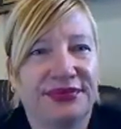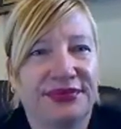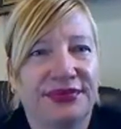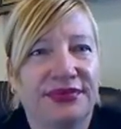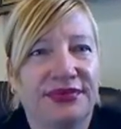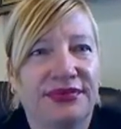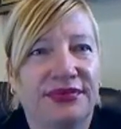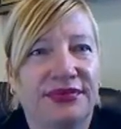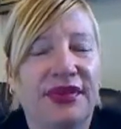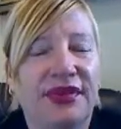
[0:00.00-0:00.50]

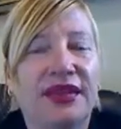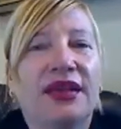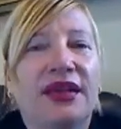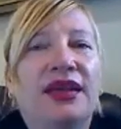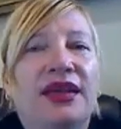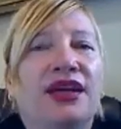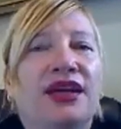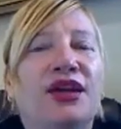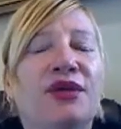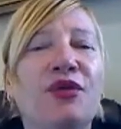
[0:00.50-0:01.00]

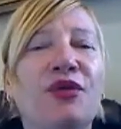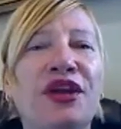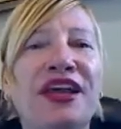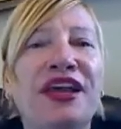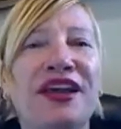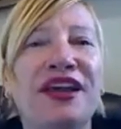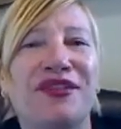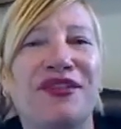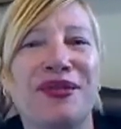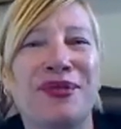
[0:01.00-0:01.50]
Good morning,
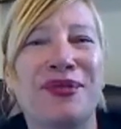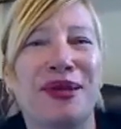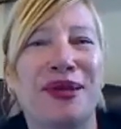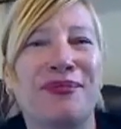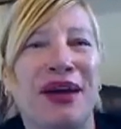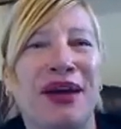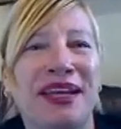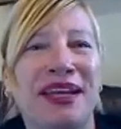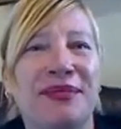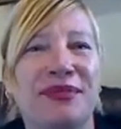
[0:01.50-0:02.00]
everyone. My
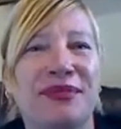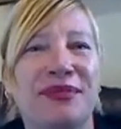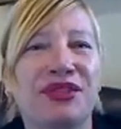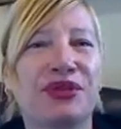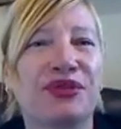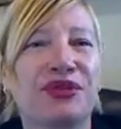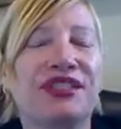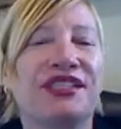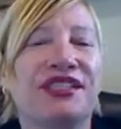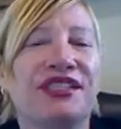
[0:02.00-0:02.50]
name is
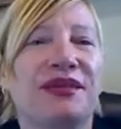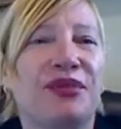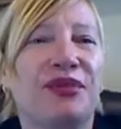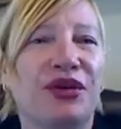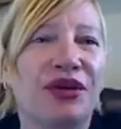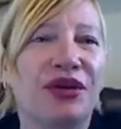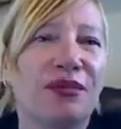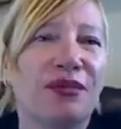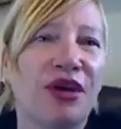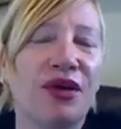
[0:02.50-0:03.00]
Christy
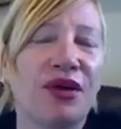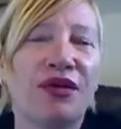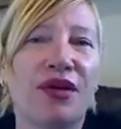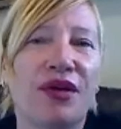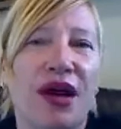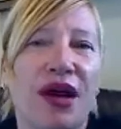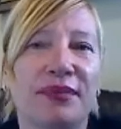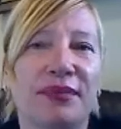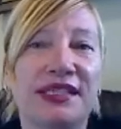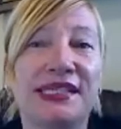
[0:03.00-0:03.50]
Bergamo.
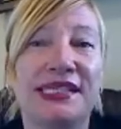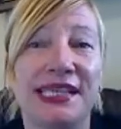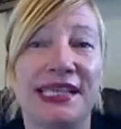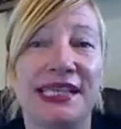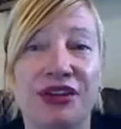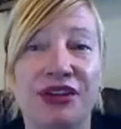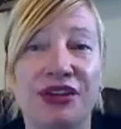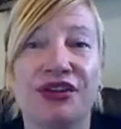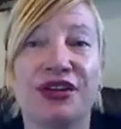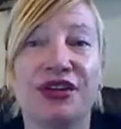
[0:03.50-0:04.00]
I'm a
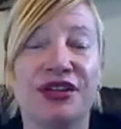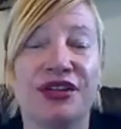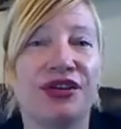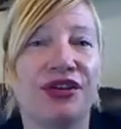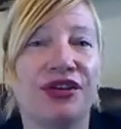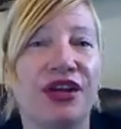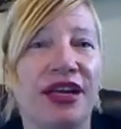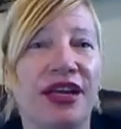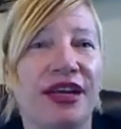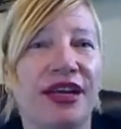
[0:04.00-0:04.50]
senior
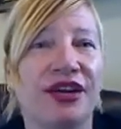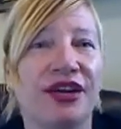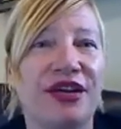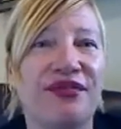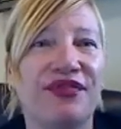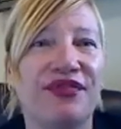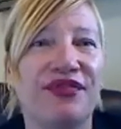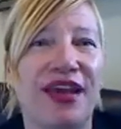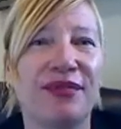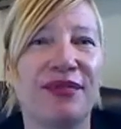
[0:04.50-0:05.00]
attorney here at
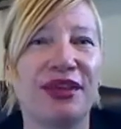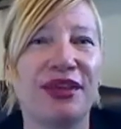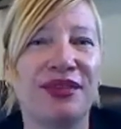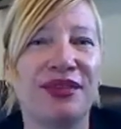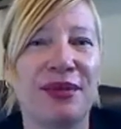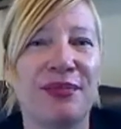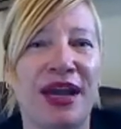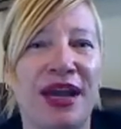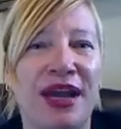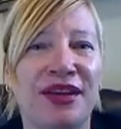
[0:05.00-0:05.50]
Family Law
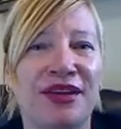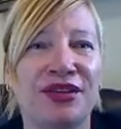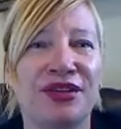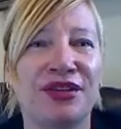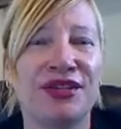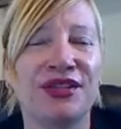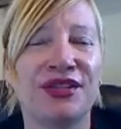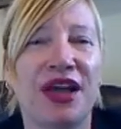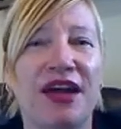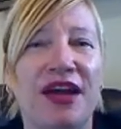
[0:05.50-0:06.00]

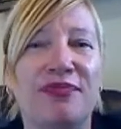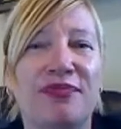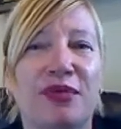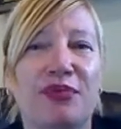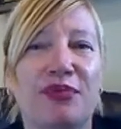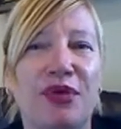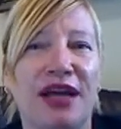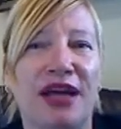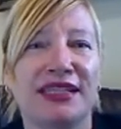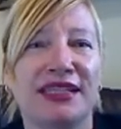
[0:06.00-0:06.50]
Matters. I've been
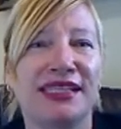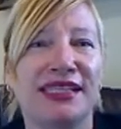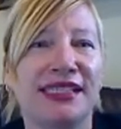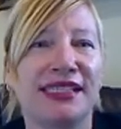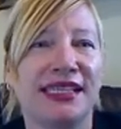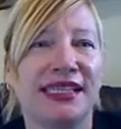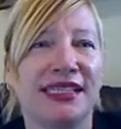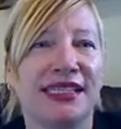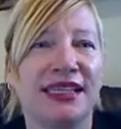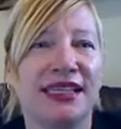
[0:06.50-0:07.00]

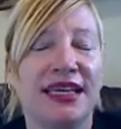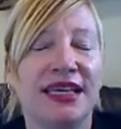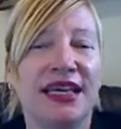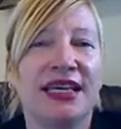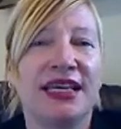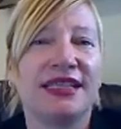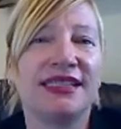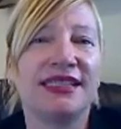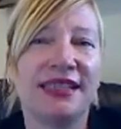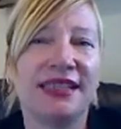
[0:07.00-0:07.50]
practicing
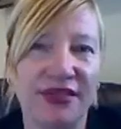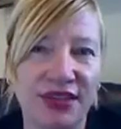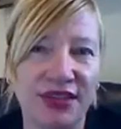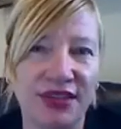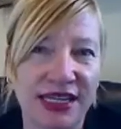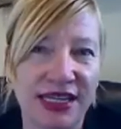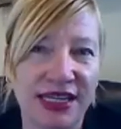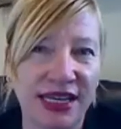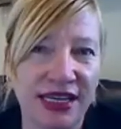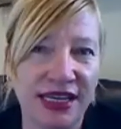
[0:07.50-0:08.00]

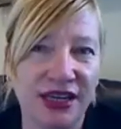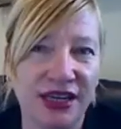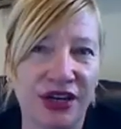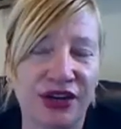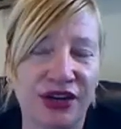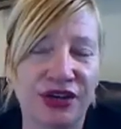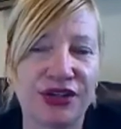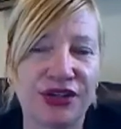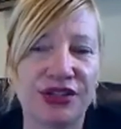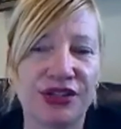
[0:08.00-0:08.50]
17
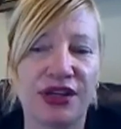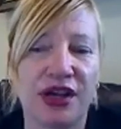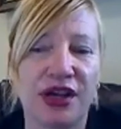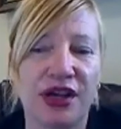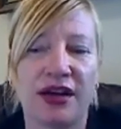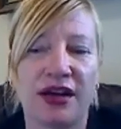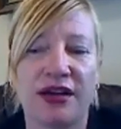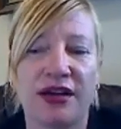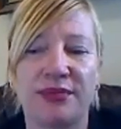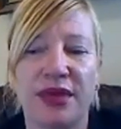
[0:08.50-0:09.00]
years
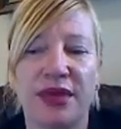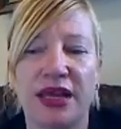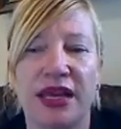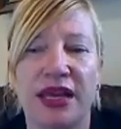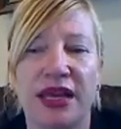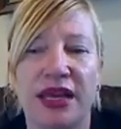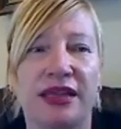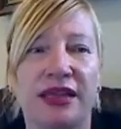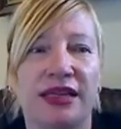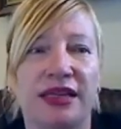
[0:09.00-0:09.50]

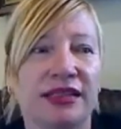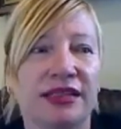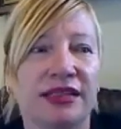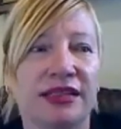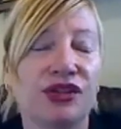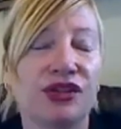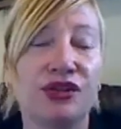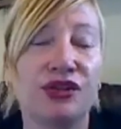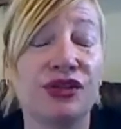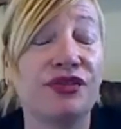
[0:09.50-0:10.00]
and
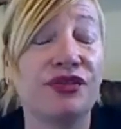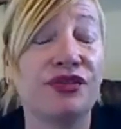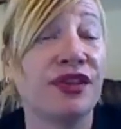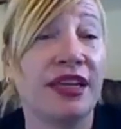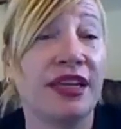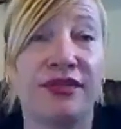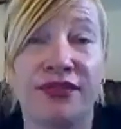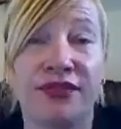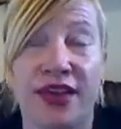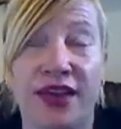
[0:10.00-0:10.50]
exclusively
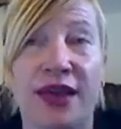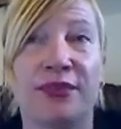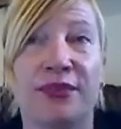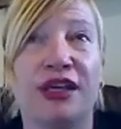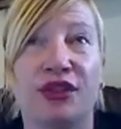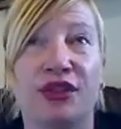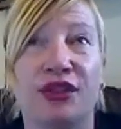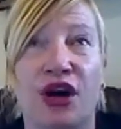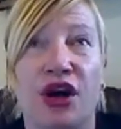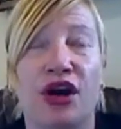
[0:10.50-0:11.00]
in family
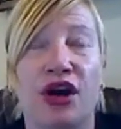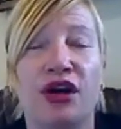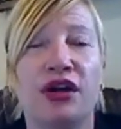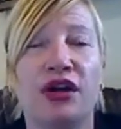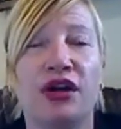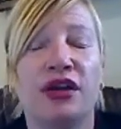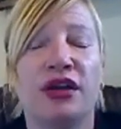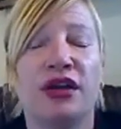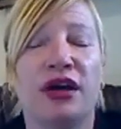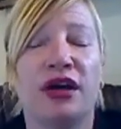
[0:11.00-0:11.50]
law.
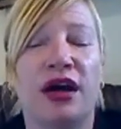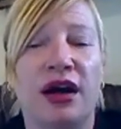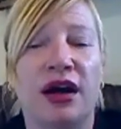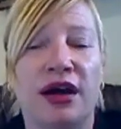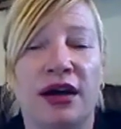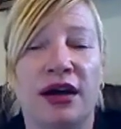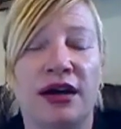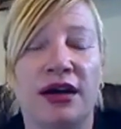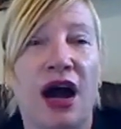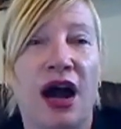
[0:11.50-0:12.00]

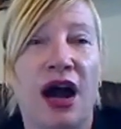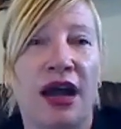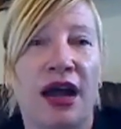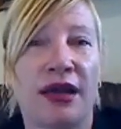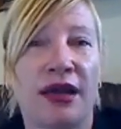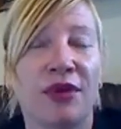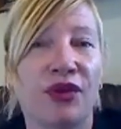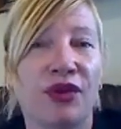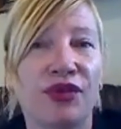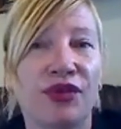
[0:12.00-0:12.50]
I am
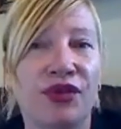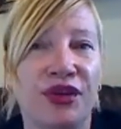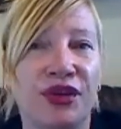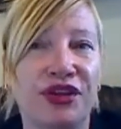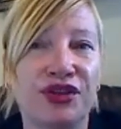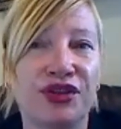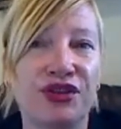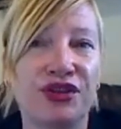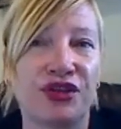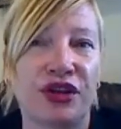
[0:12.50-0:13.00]
also an
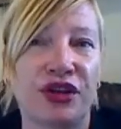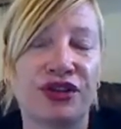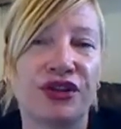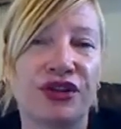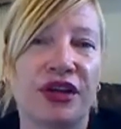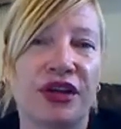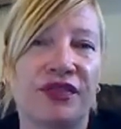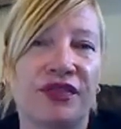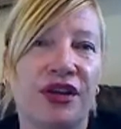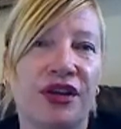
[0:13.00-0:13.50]
instructor
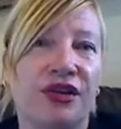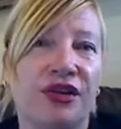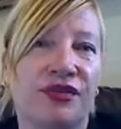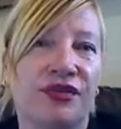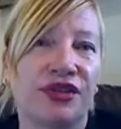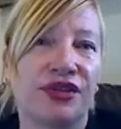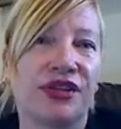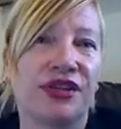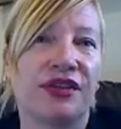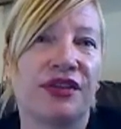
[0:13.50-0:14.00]
at the
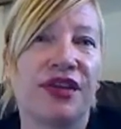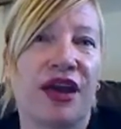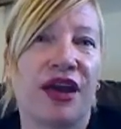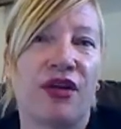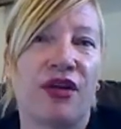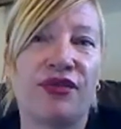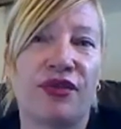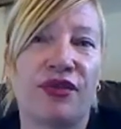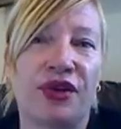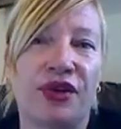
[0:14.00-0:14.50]
University of
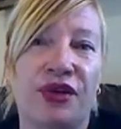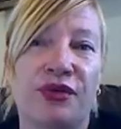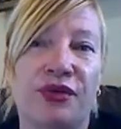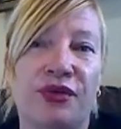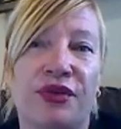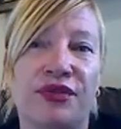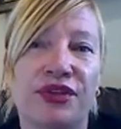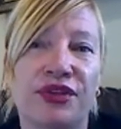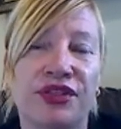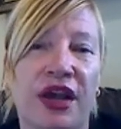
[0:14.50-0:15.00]
California at
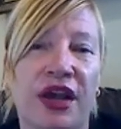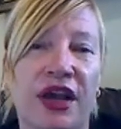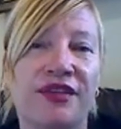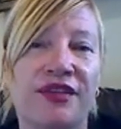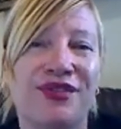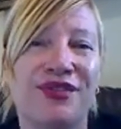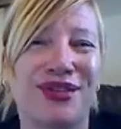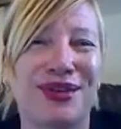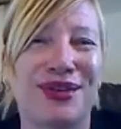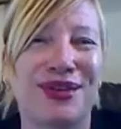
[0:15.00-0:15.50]
Riverside
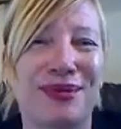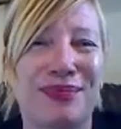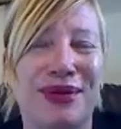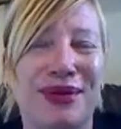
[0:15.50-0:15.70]
for their